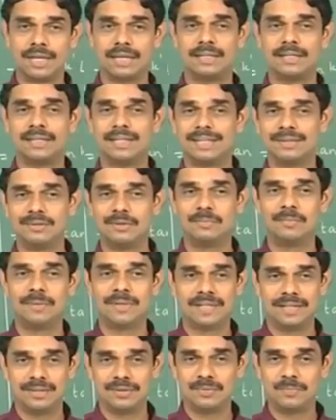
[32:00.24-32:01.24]
attending an
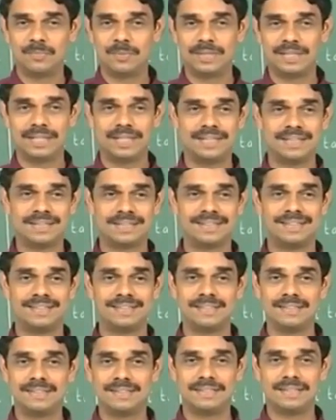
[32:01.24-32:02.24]
open, open air
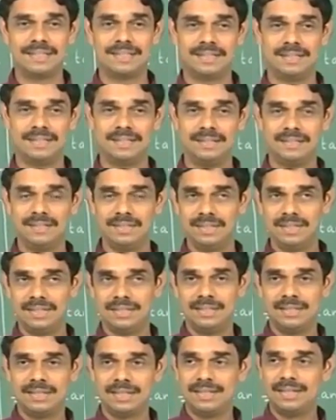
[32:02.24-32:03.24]
concert and
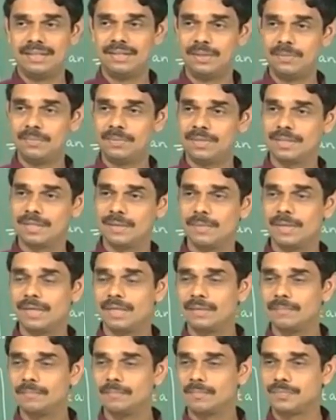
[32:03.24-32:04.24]
the raindrops are coming,
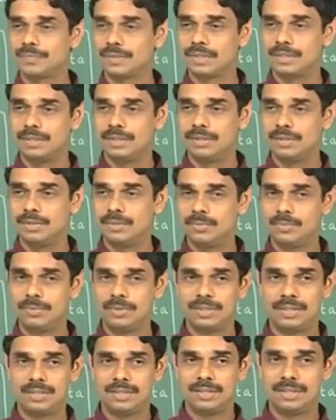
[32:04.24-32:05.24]
you
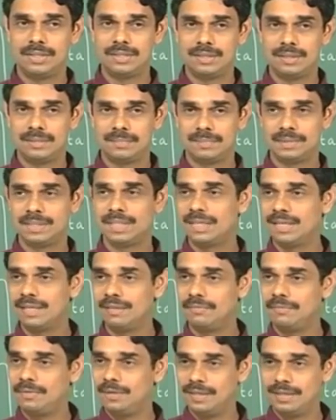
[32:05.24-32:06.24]
would uh,
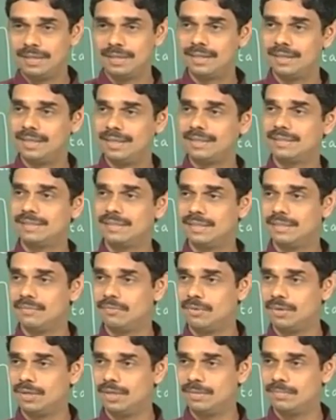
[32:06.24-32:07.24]
suddenly feel a reduction in the
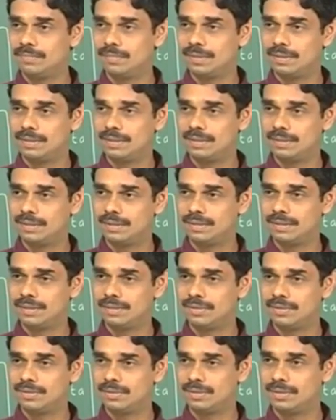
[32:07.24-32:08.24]
volume. Uh,
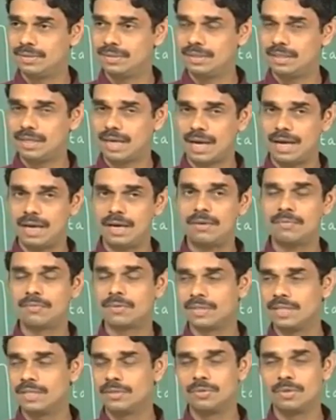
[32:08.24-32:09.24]
of
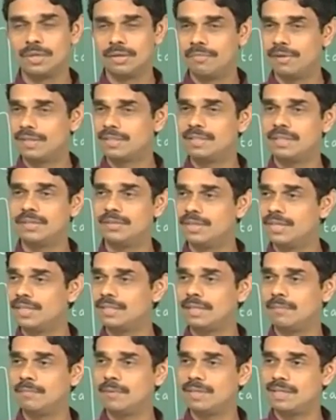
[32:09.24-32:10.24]
course there are two effects that you hear
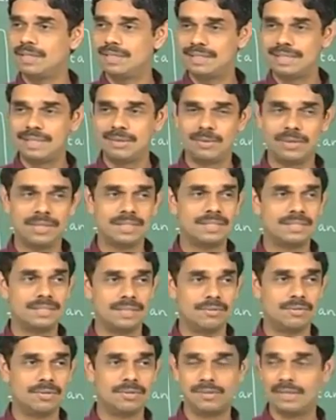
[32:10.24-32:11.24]
simultaneously, only the
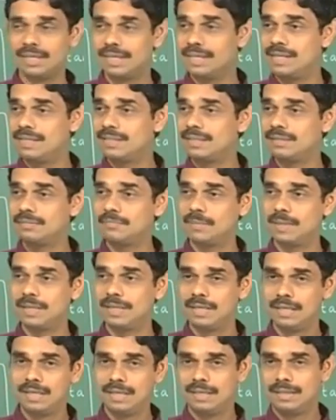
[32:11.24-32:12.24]
sound of the rain itself, but
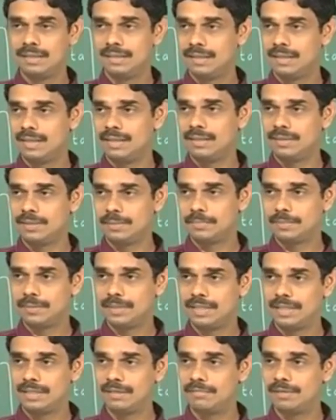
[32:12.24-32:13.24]
the raindrops
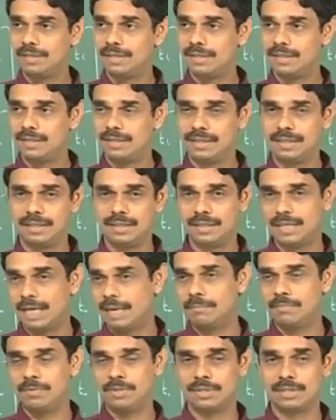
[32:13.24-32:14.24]
take away, it
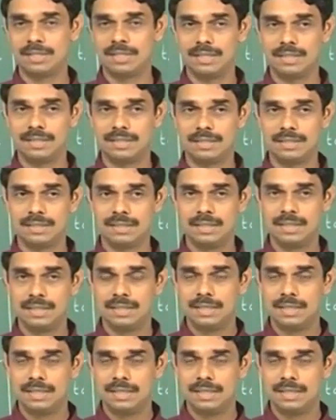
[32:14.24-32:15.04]
damp the oscillations.